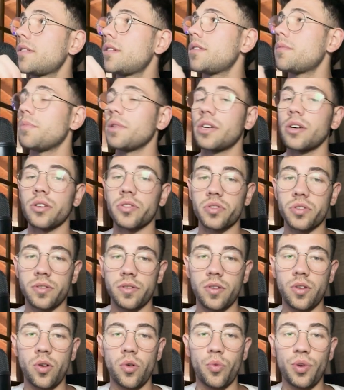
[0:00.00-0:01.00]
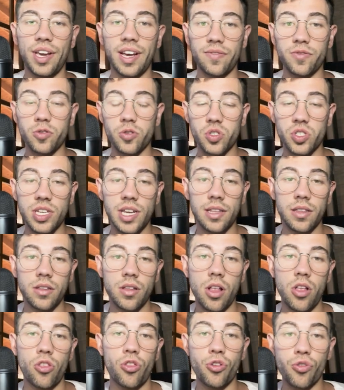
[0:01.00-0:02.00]
because we have to send
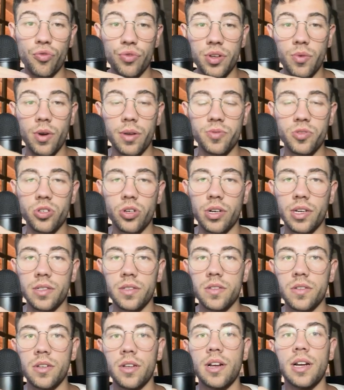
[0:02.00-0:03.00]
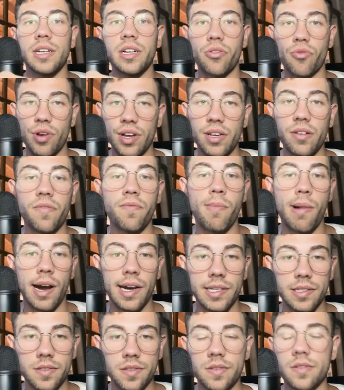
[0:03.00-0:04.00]
through the WebSocket an array of
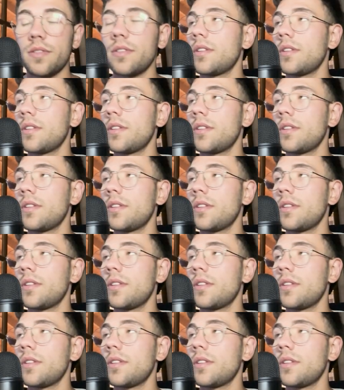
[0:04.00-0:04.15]
bytes.